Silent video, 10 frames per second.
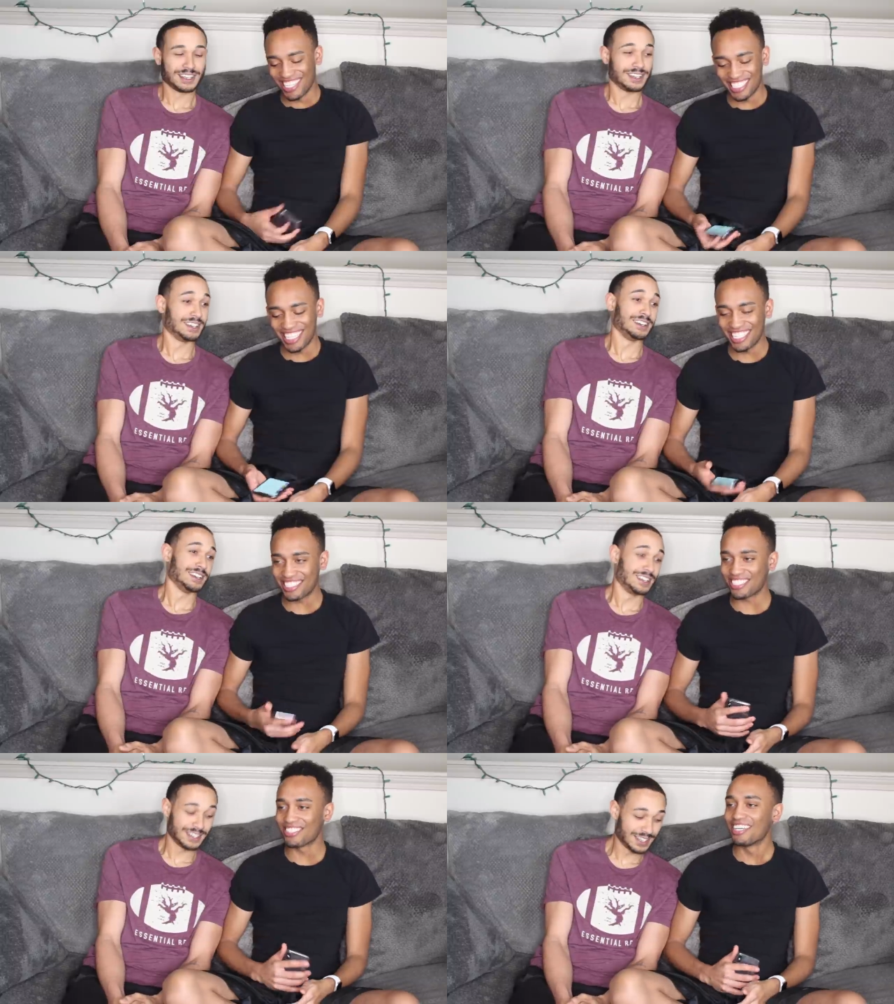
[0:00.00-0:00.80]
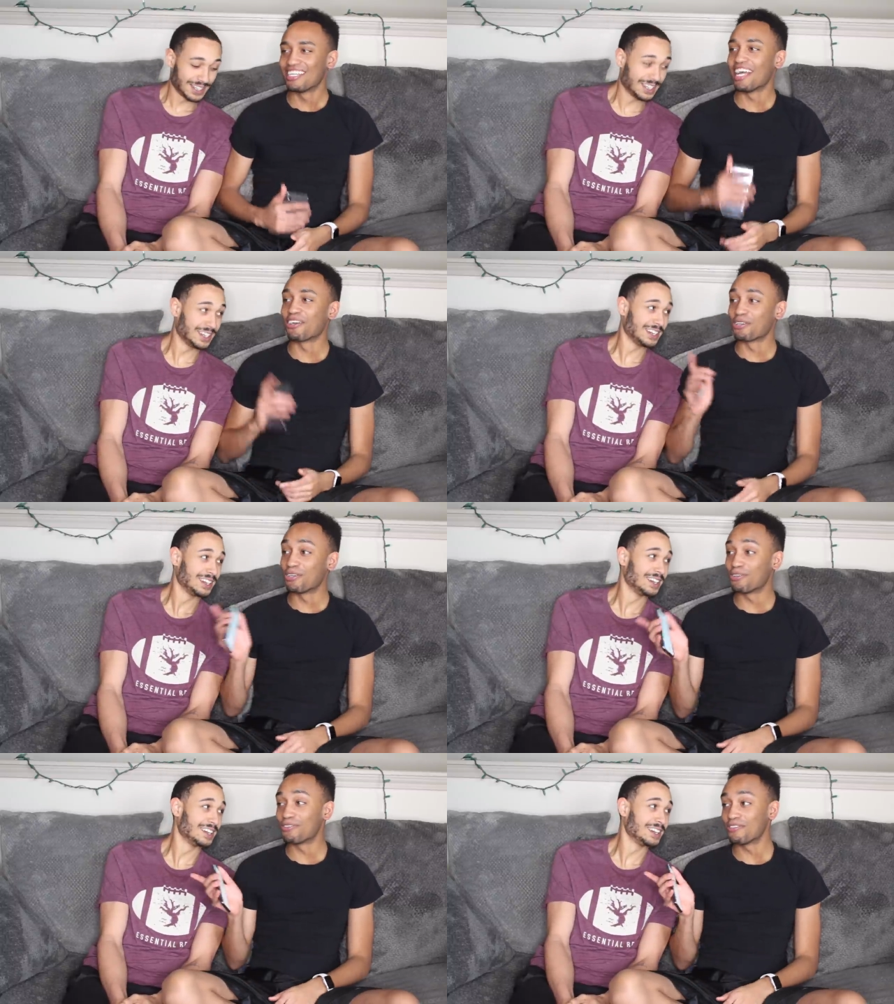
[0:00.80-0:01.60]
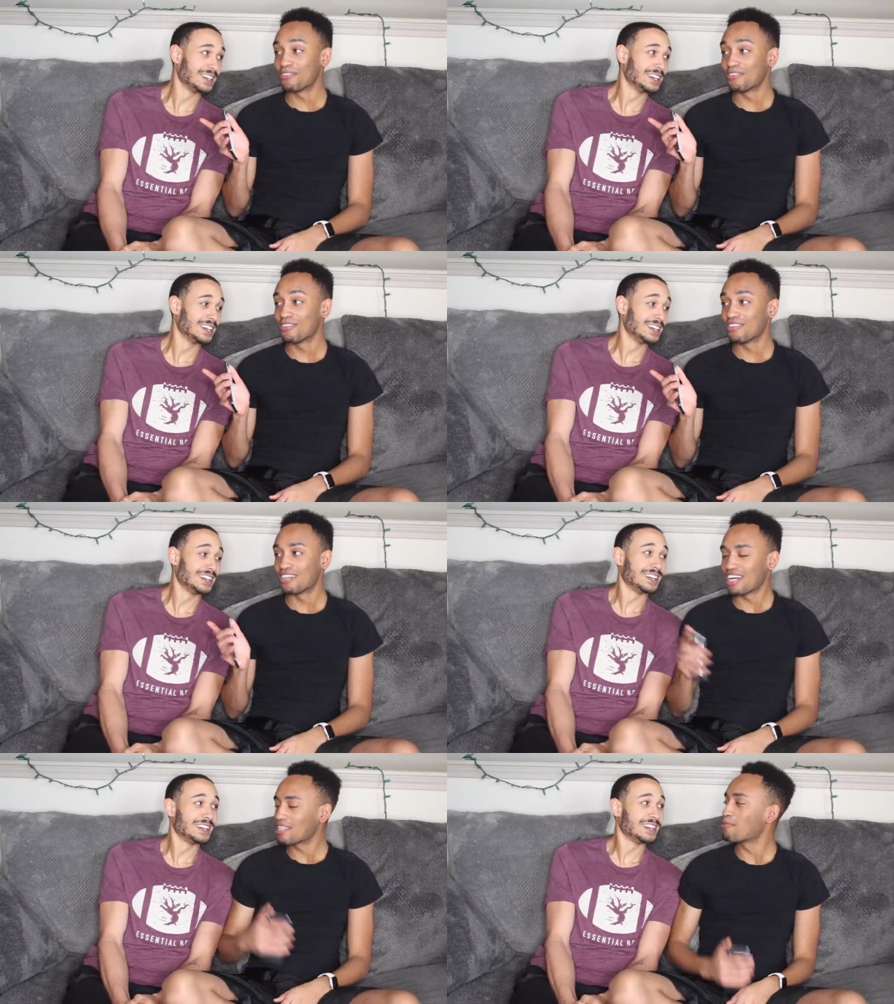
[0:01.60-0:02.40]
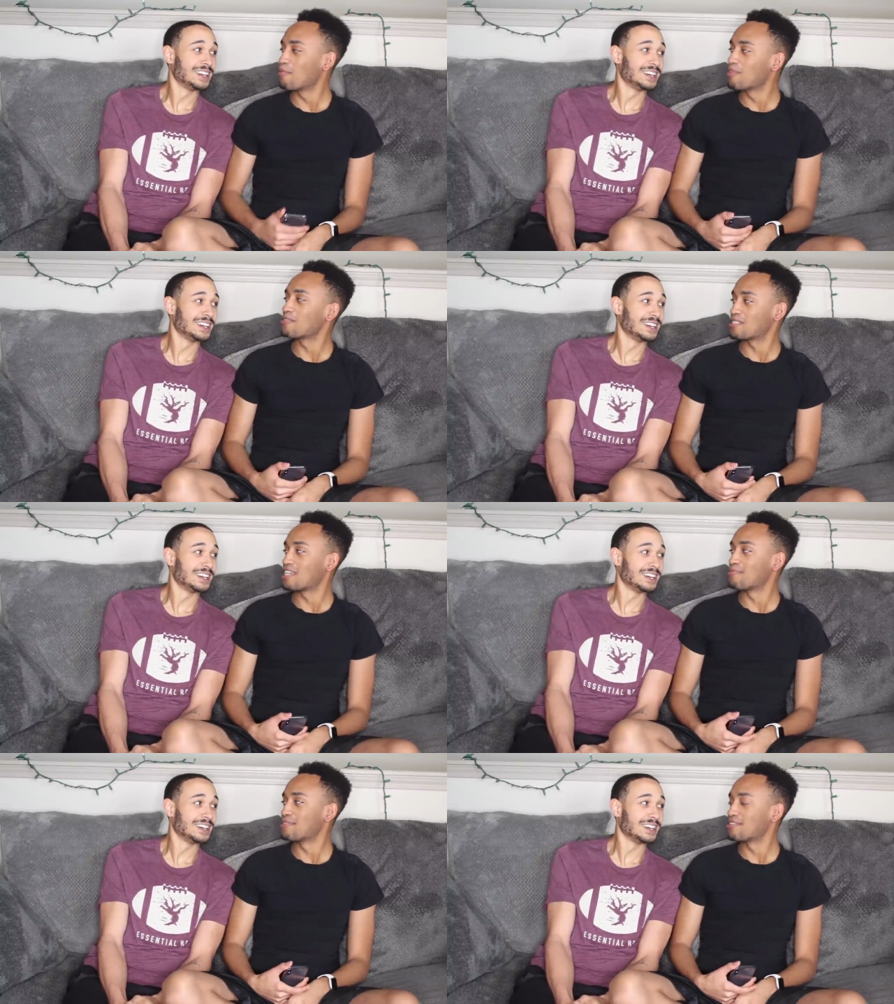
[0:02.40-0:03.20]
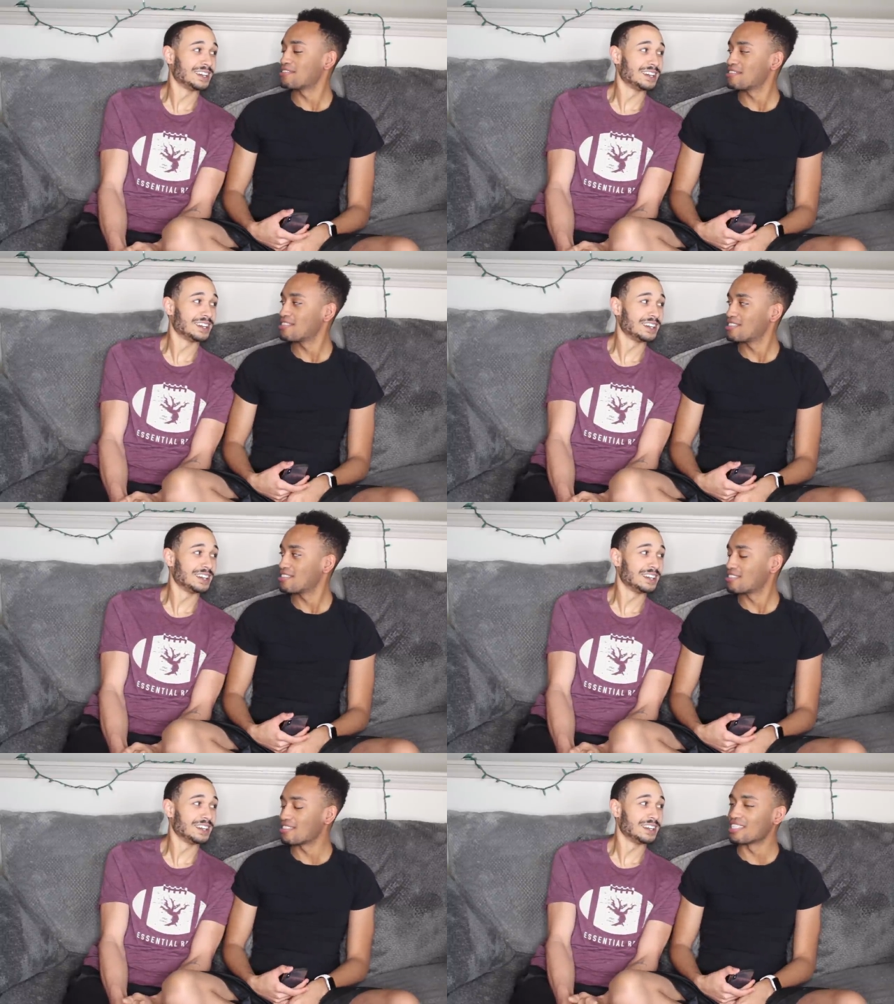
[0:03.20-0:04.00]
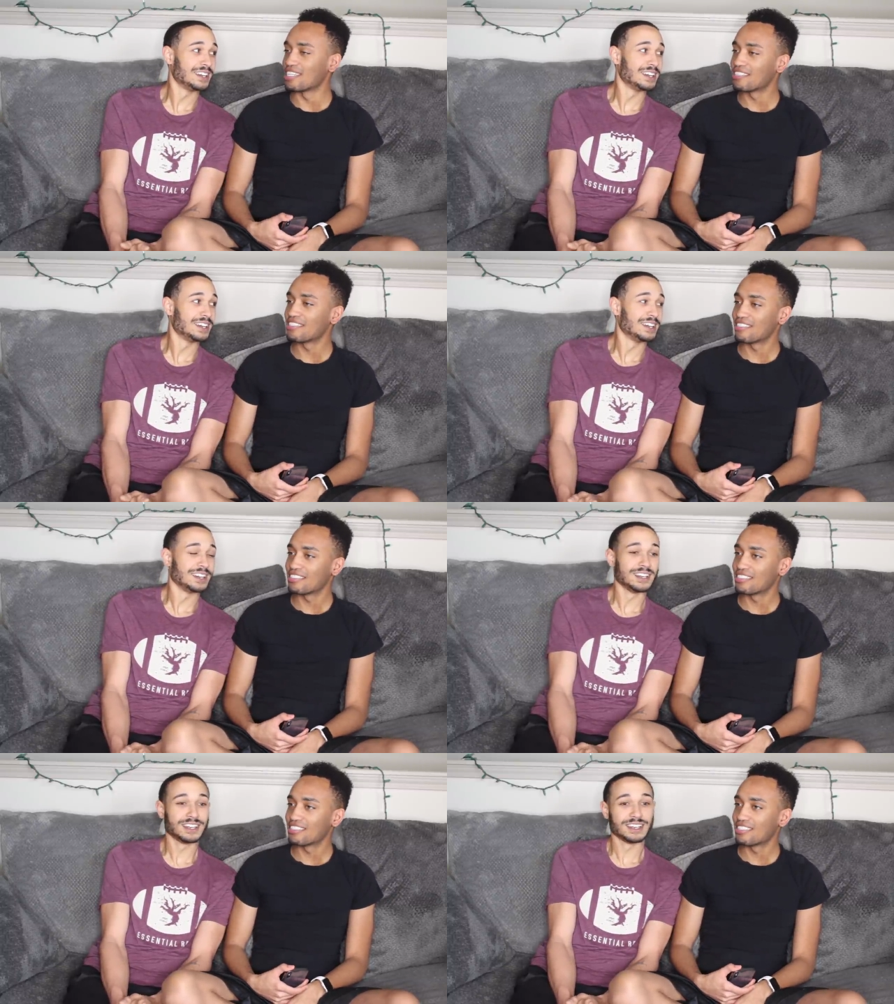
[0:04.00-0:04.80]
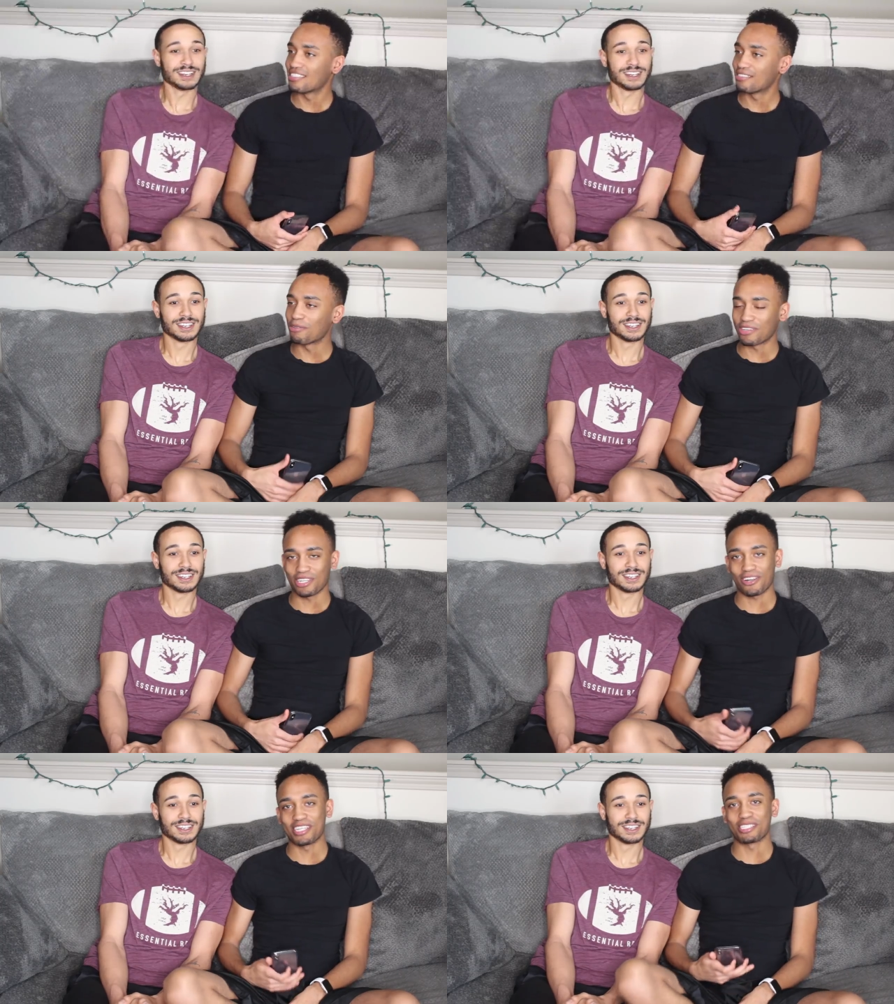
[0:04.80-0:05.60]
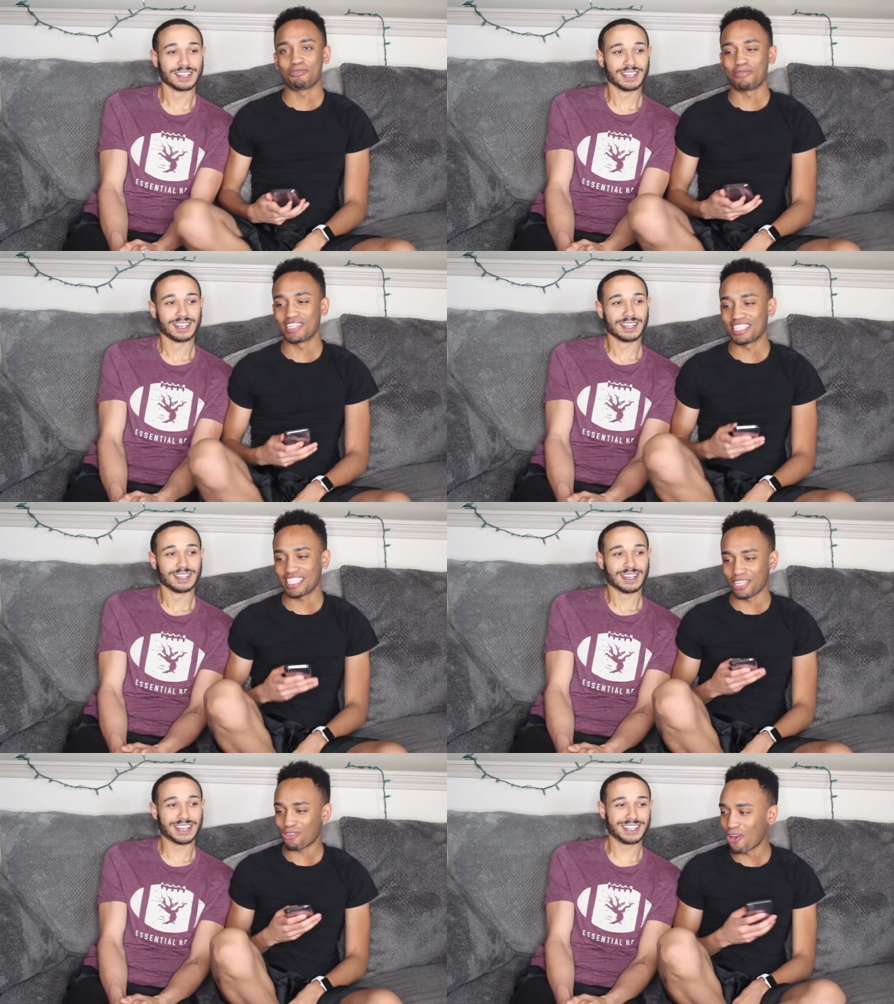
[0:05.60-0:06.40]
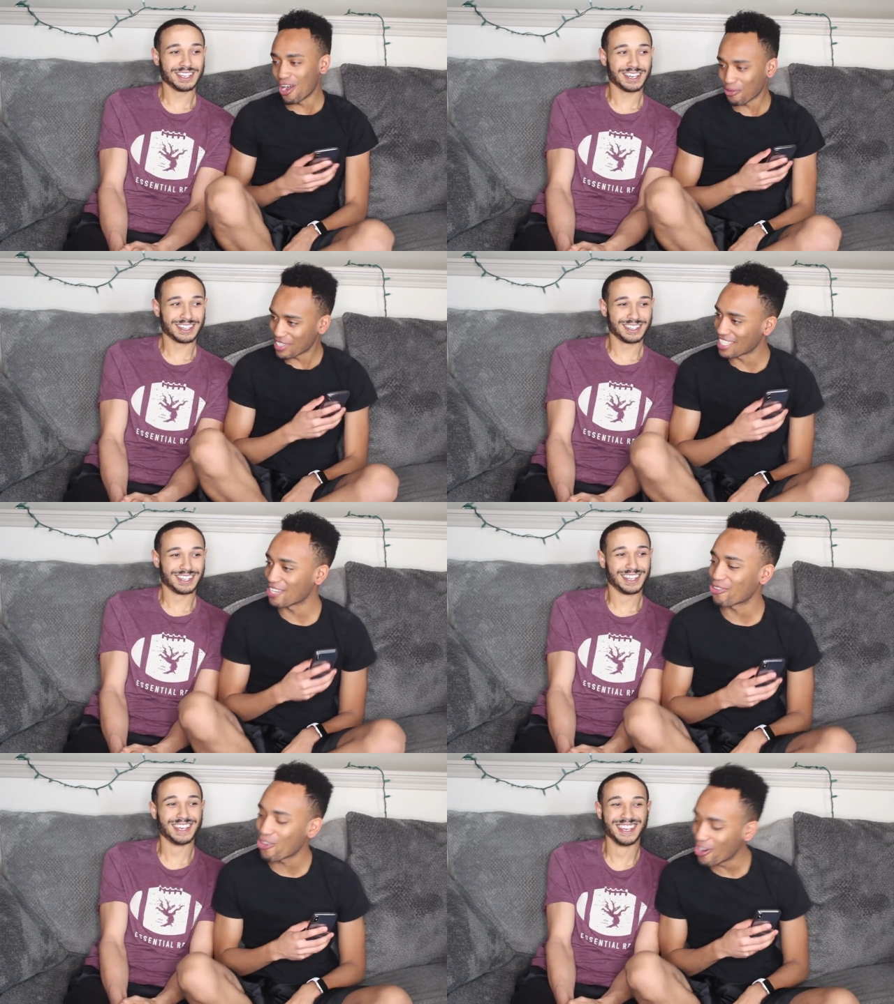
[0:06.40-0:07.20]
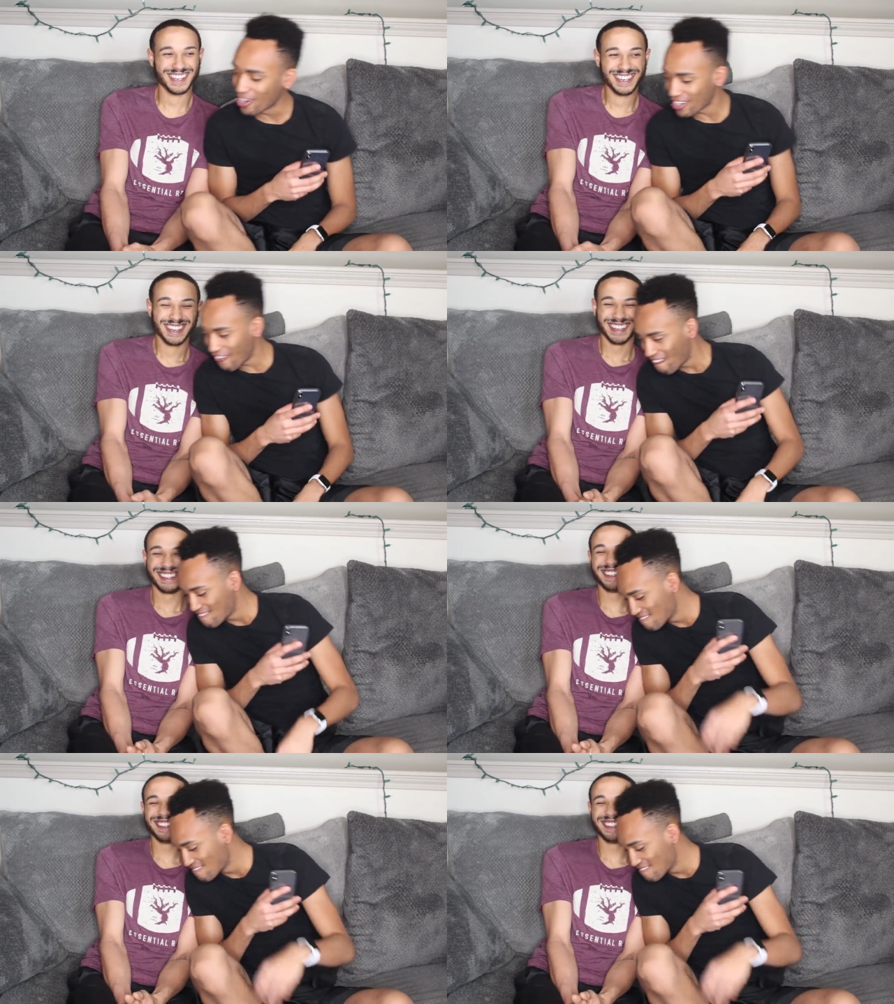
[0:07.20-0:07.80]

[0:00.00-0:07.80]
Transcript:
Speaker 1: I'll get jealous too. Now you, I think we're both the same though on that. Yeah. We'll get crazy when we need to get crunk. I think, I, get crunk. I